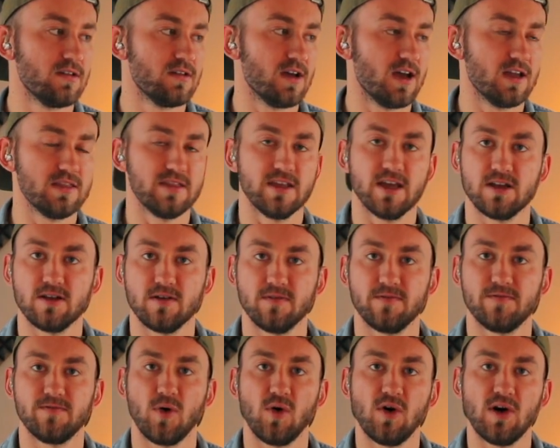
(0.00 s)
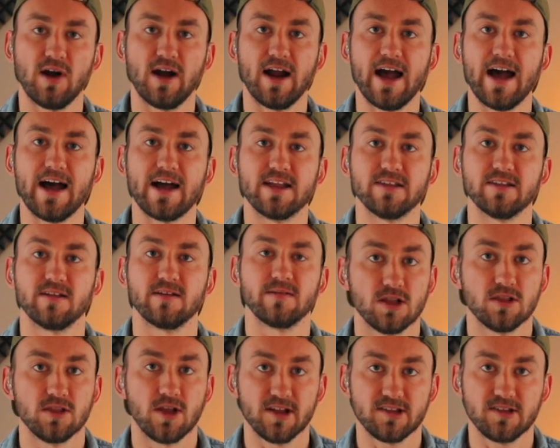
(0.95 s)
and then 4 and.
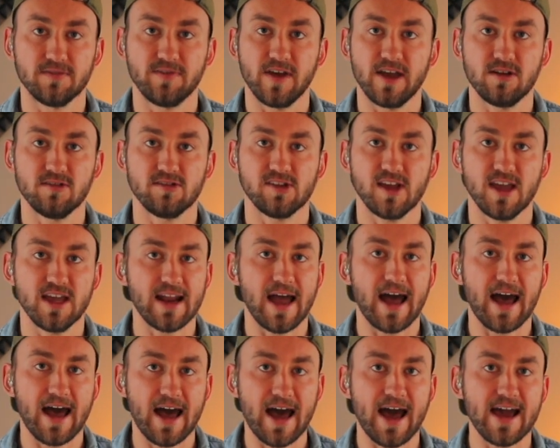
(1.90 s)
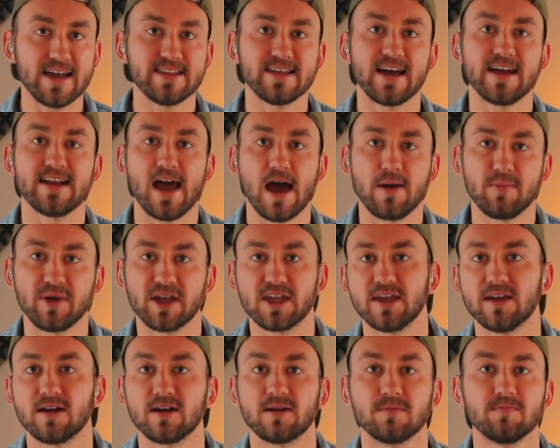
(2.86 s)
Lots of energy and a high dynamic
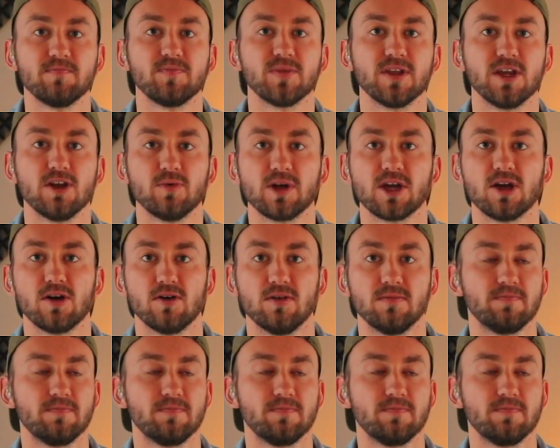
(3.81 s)
here. Here we go.